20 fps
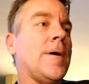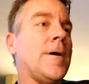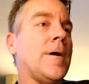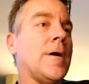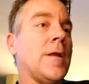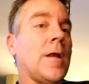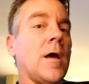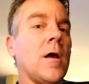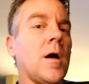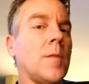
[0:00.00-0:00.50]

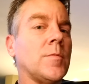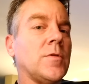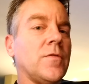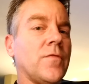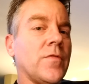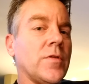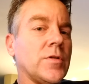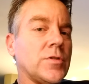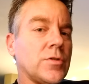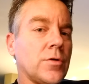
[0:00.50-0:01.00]
and I opted
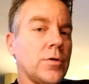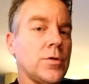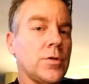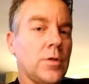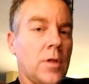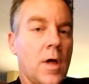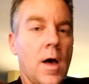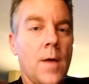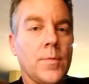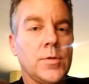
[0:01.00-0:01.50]
for the
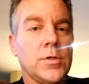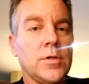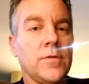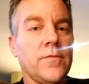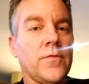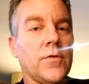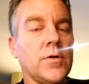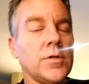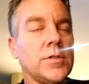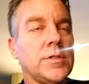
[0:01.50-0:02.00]
surgical option
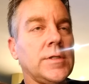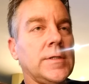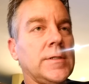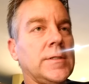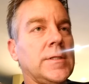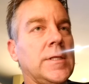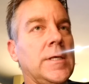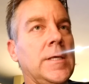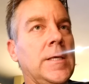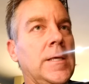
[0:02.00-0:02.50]

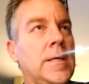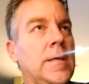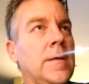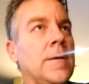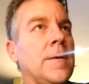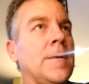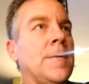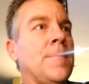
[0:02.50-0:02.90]
versus the